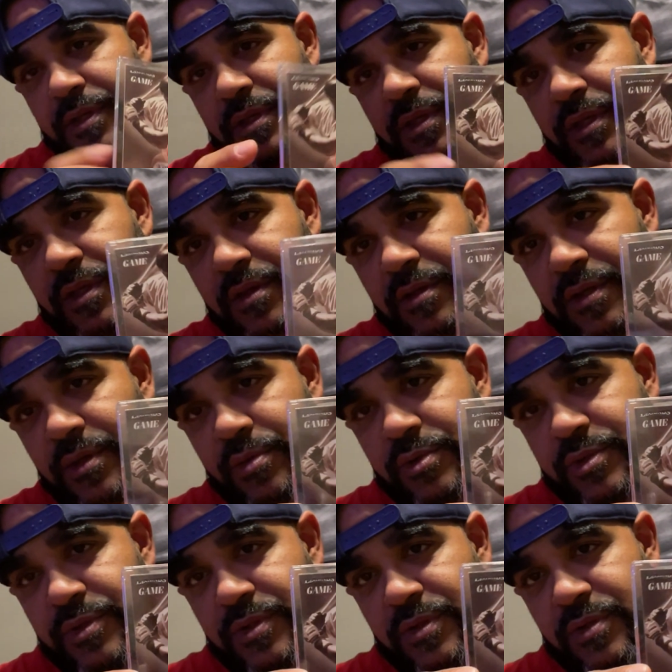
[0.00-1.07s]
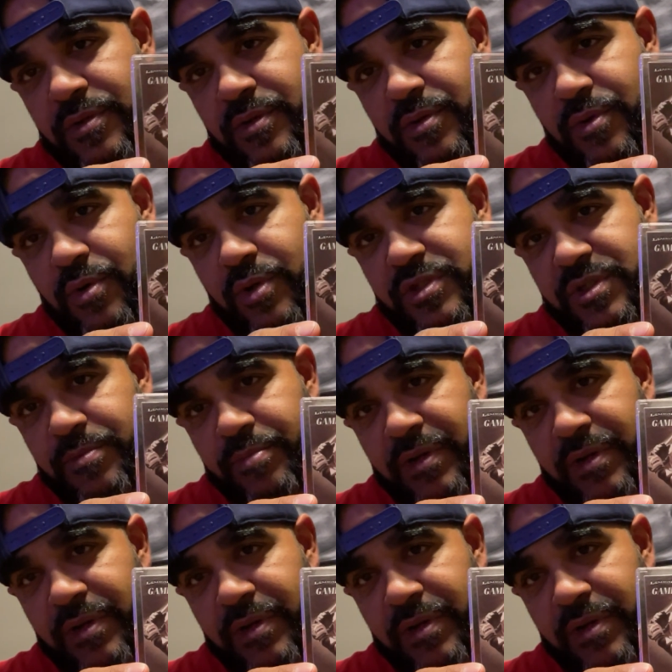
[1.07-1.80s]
He was awesome